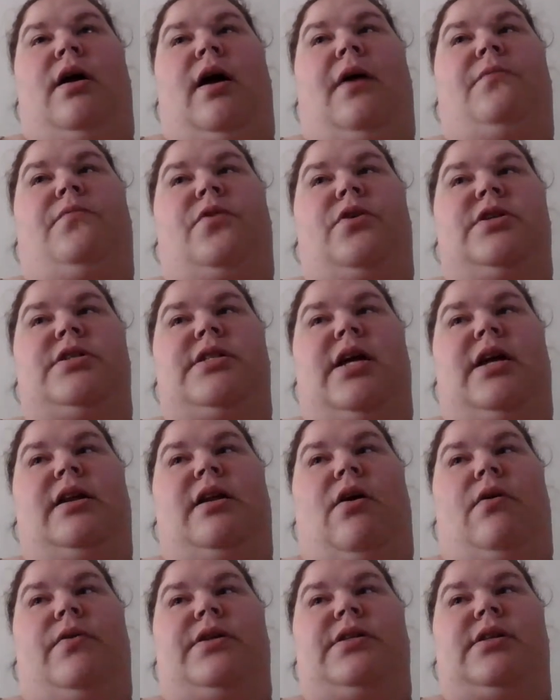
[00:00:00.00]
At first, I
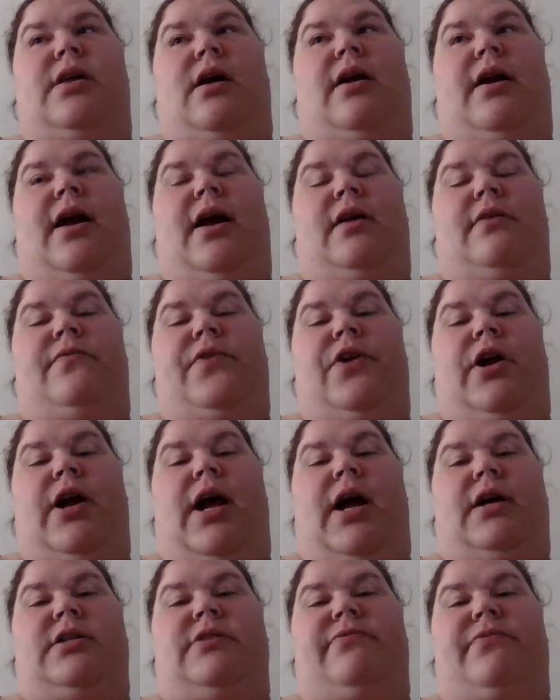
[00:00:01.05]
always thought I had a very
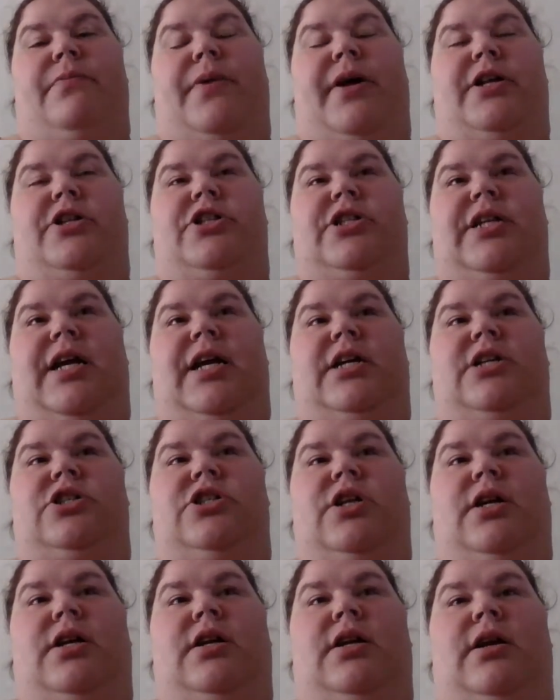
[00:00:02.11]
active
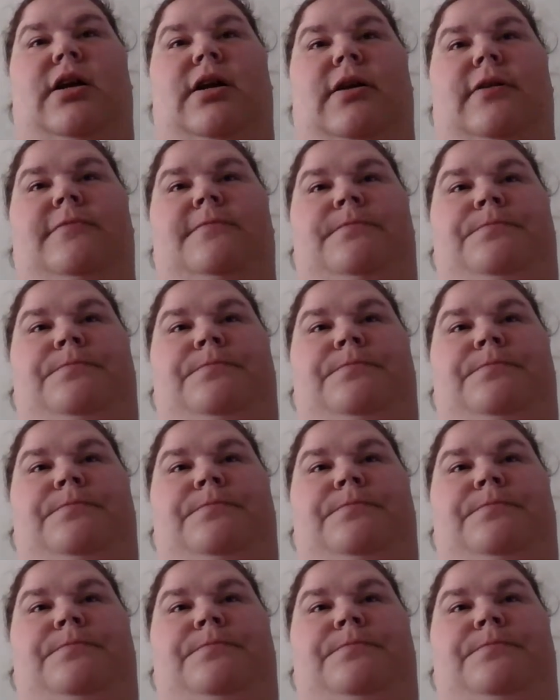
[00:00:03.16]
imagination and